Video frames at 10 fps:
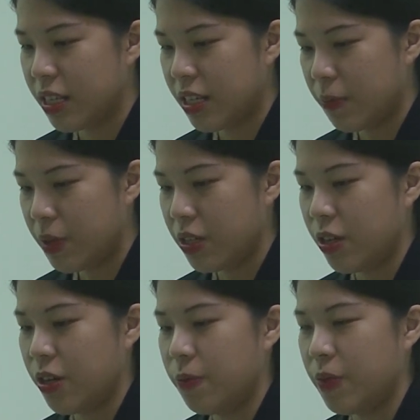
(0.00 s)
the
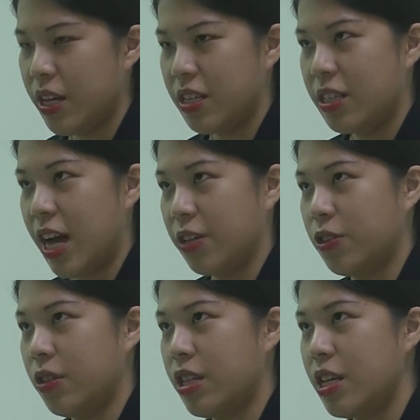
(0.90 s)
midterm is
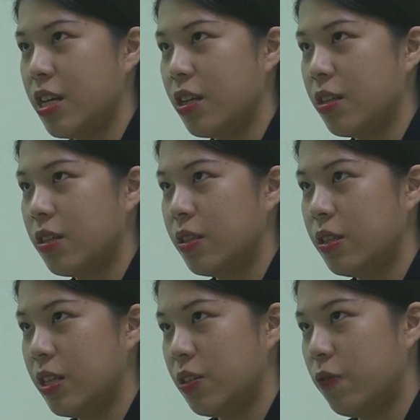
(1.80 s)
actually
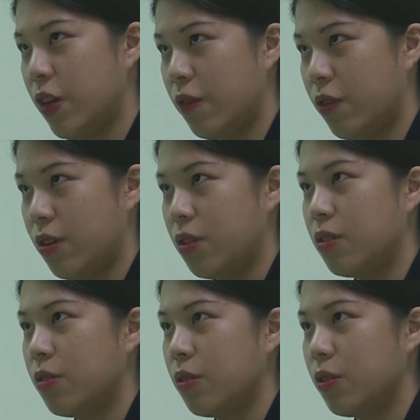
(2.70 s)
disfavor
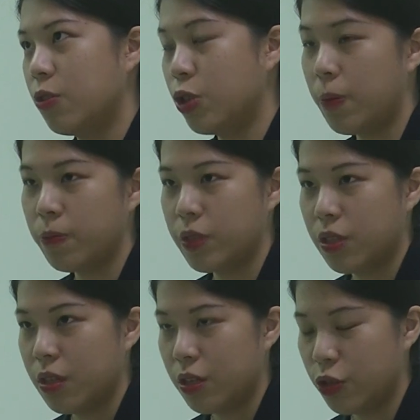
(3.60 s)
Trump,
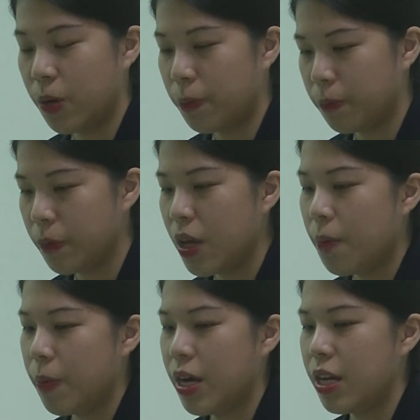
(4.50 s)

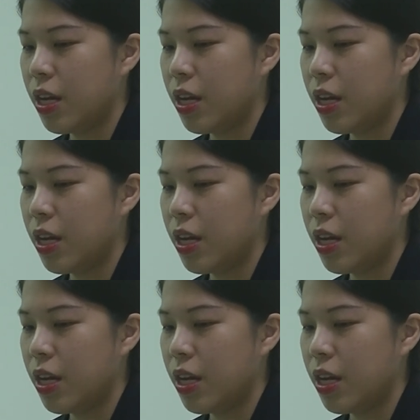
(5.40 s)
but